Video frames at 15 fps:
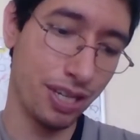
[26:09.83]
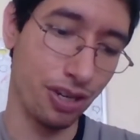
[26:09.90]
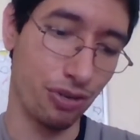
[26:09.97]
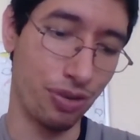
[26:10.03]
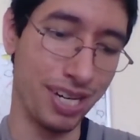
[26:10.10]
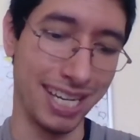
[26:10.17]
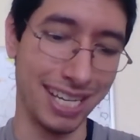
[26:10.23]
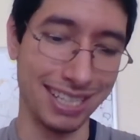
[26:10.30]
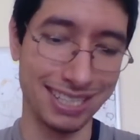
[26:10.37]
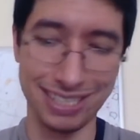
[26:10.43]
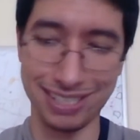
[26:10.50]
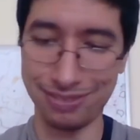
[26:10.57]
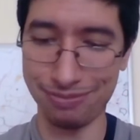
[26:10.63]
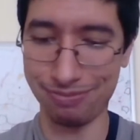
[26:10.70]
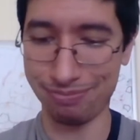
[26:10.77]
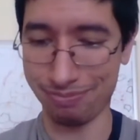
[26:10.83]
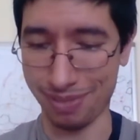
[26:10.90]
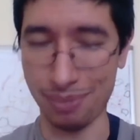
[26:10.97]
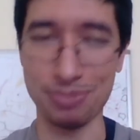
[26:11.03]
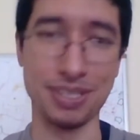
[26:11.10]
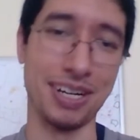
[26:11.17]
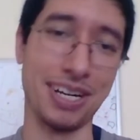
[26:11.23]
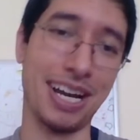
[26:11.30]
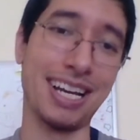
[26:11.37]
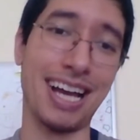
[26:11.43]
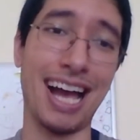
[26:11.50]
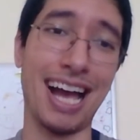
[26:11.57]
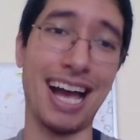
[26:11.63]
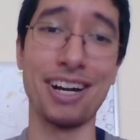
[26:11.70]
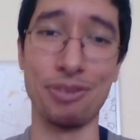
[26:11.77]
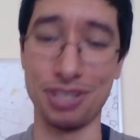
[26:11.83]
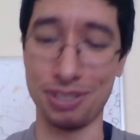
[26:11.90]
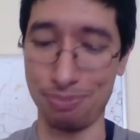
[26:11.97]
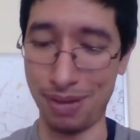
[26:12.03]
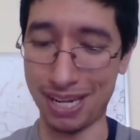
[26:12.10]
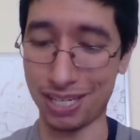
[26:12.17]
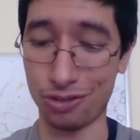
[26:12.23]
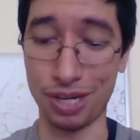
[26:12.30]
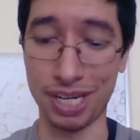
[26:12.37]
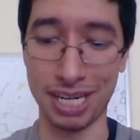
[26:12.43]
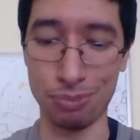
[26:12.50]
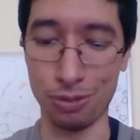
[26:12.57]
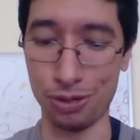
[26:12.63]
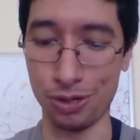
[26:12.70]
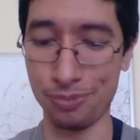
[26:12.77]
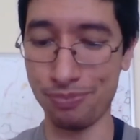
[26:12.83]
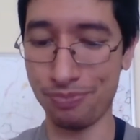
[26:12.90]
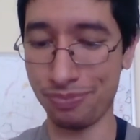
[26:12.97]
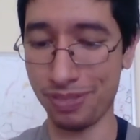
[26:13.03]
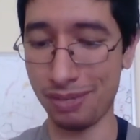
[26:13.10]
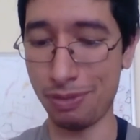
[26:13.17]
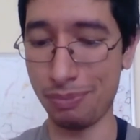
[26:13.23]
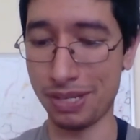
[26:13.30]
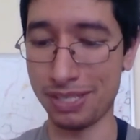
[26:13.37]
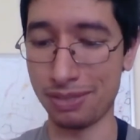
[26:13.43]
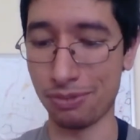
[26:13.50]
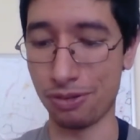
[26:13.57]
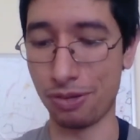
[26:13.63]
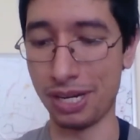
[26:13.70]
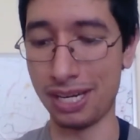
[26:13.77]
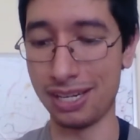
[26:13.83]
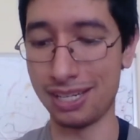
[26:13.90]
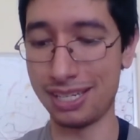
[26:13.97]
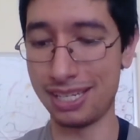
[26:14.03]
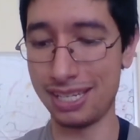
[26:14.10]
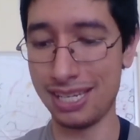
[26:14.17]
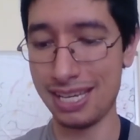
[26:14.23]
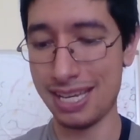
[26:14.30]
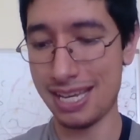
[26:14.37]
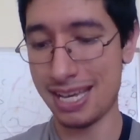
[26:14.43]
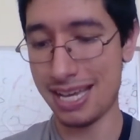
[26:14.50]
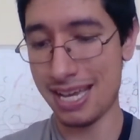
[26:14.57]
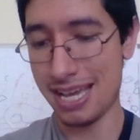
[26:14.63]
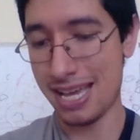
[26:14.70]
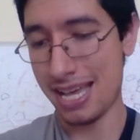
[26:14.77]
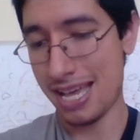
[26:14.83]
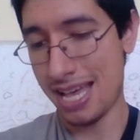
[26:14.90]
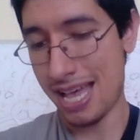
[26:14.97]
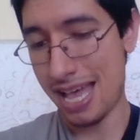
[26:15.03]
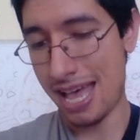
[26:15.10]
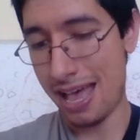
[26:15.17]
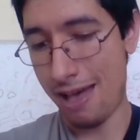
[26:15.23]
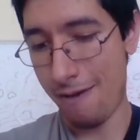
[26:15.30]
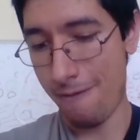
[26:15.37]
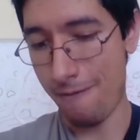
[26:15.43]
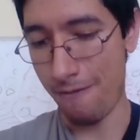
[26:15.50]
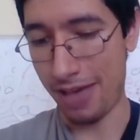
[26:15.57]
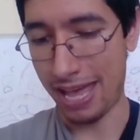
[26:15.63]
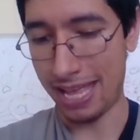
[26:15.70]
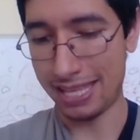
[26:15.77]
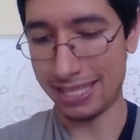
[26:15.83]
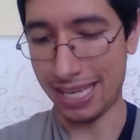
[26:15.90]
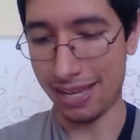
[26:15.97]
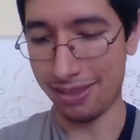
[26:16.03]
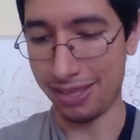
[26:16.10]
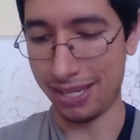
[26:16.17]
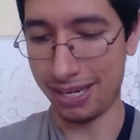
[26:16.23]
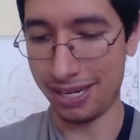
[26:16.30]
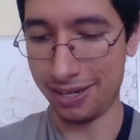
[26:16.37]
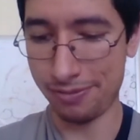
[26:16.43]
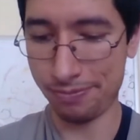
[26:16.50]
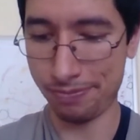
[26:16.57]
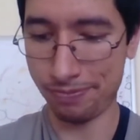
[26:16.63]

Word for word: Greedent. I'm sorry, I, I gotta respect Greedent more. There might be some Greedent fans out there.